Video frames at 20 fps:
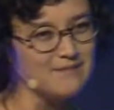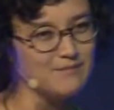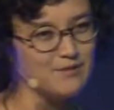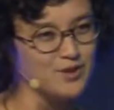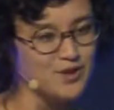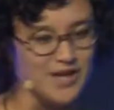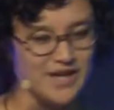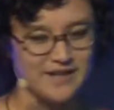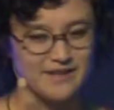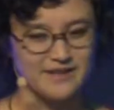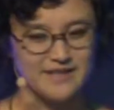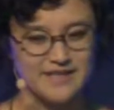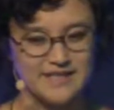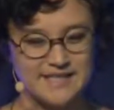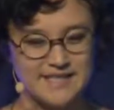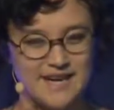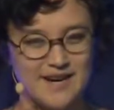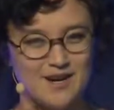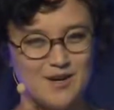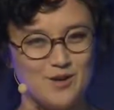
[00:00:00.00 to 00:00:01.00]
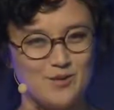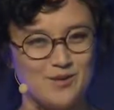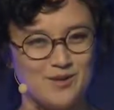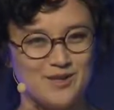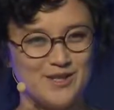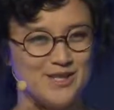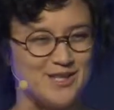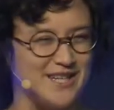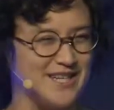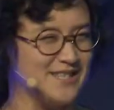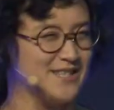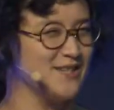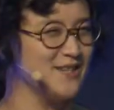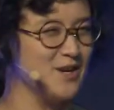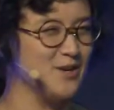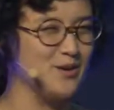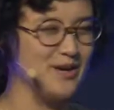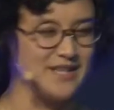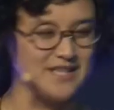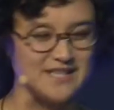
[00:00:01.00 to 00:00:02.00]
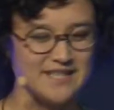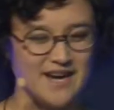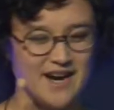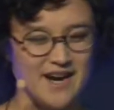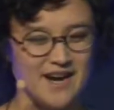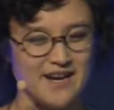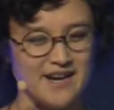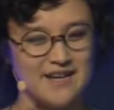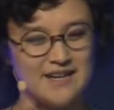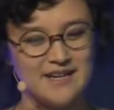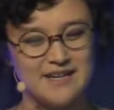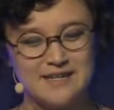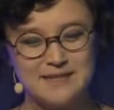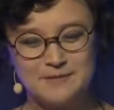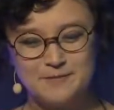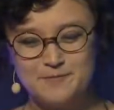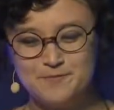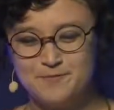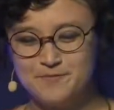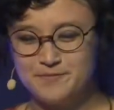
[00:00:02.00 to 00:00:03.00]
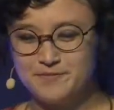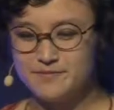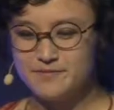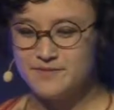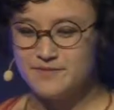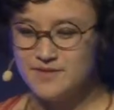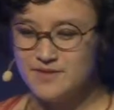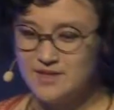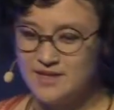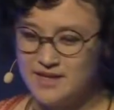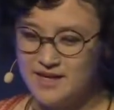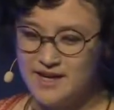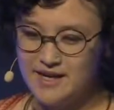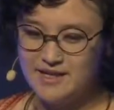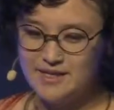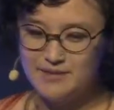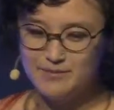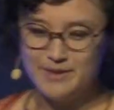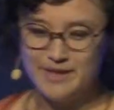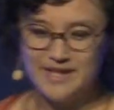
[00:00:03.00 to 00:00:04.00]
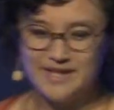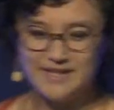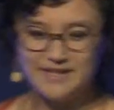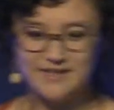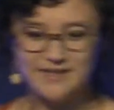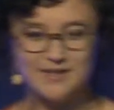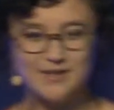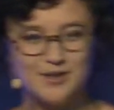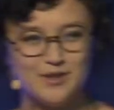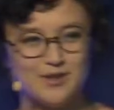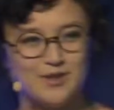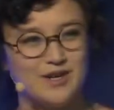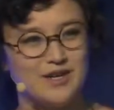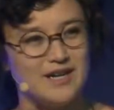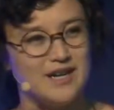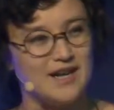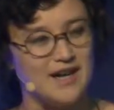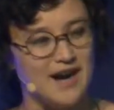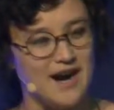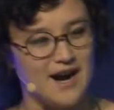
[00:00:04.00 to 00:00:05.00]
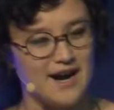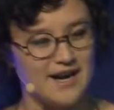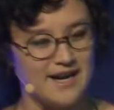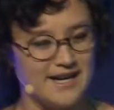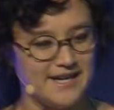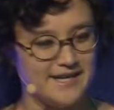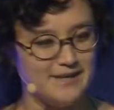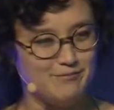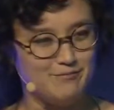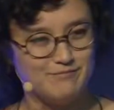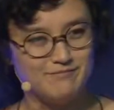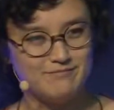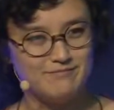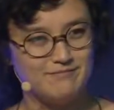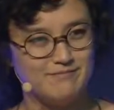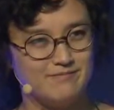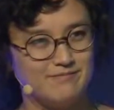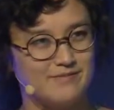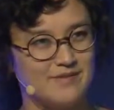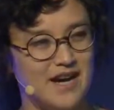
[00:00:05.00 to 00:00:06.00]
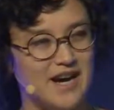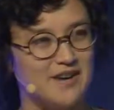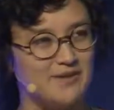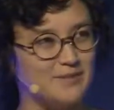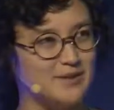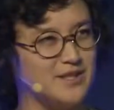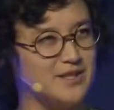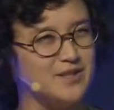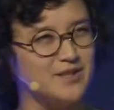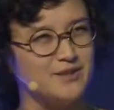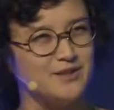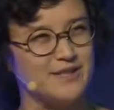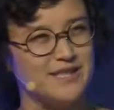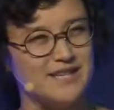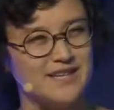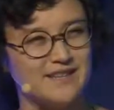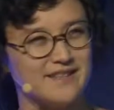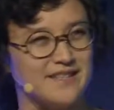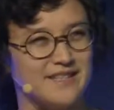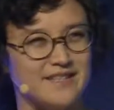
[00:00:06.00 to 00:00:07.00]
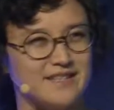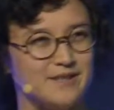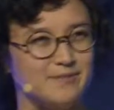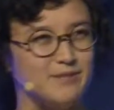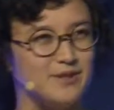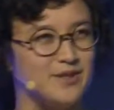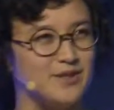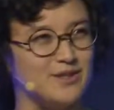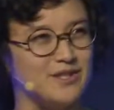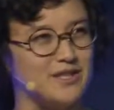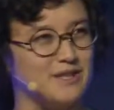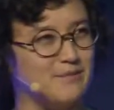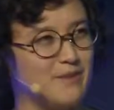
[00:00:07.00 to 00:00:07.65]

trying things out where the stakes aren't quite as high. And so I have been doing, I think, community